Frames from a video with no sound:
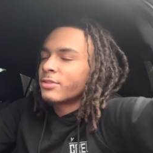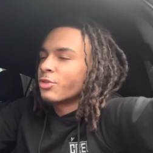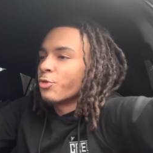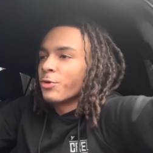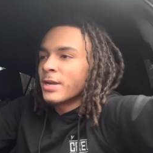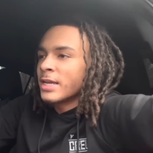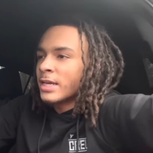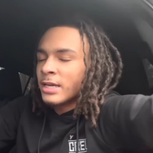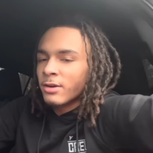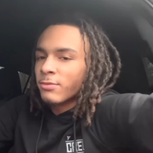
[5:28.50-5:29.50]

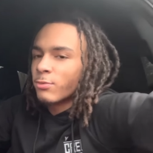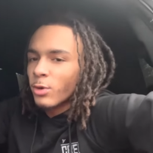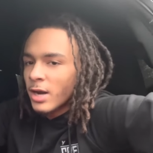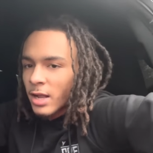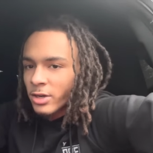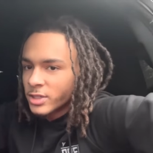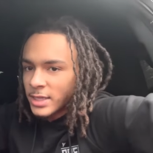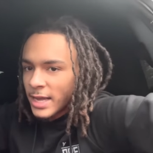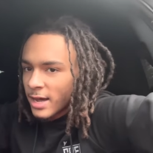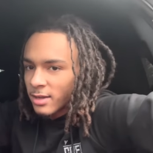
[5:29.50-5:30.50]
three or four dollars a
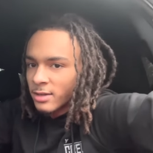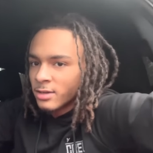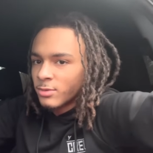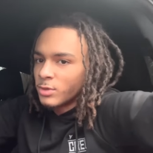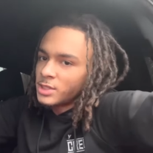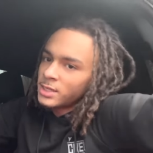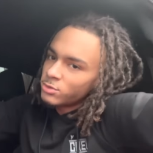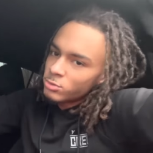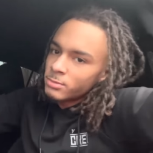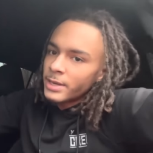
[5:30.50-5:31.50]
gallon, which ain't
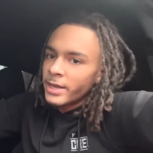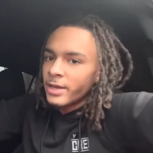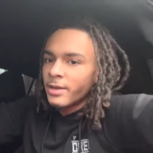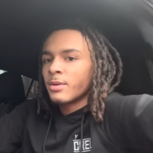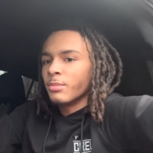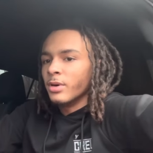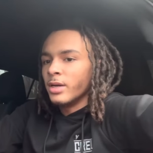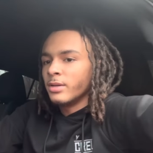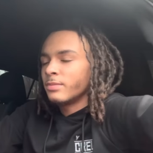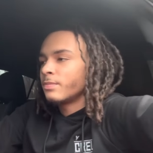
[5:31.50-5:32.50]
too bad.
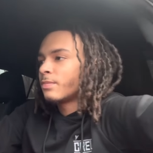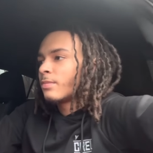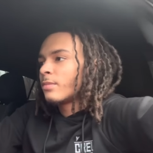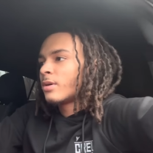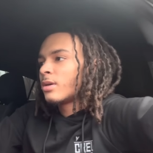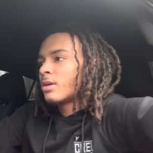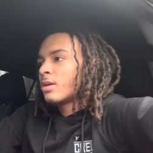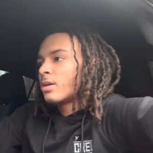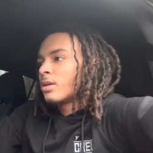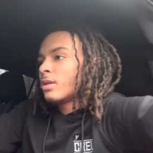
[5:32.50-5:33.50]
But
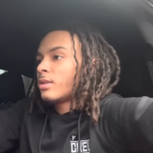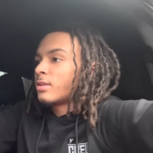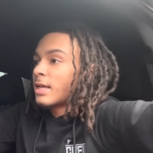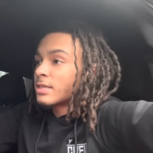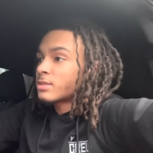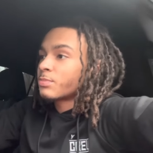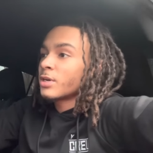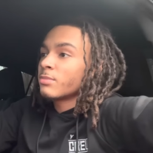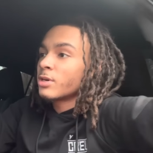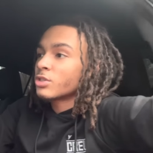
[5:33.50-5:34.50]
that's
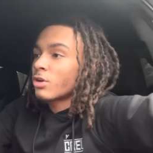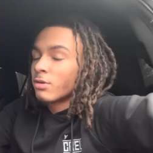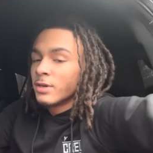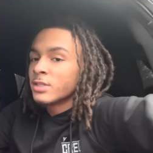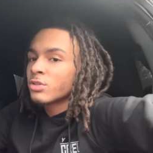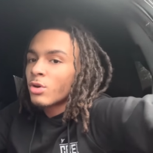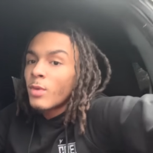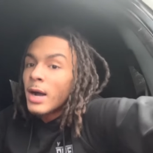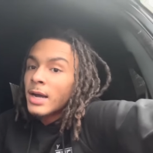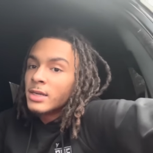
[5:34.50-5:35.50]
pretty much all the reasons on
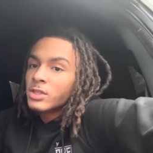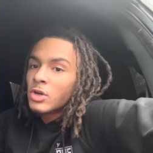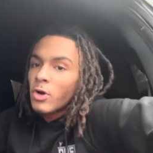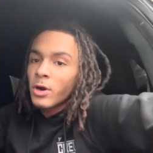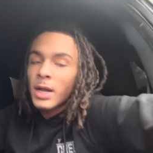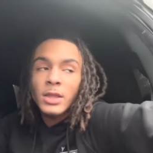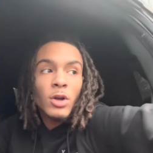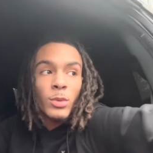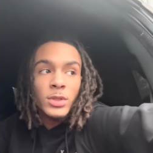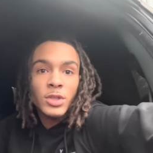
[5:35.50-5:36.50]
why I got this car. I thought
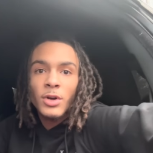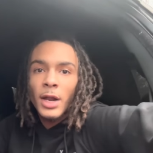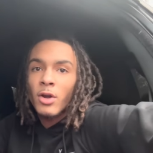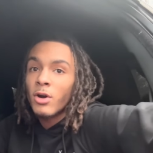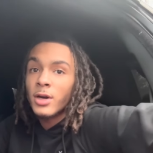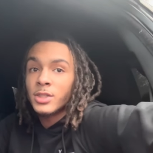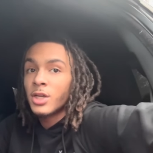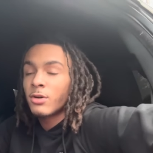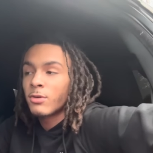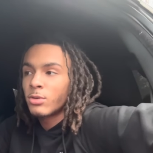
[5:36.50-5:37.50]
it was a great car in
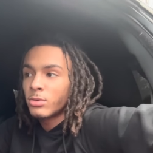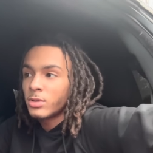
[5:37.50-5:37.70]
general.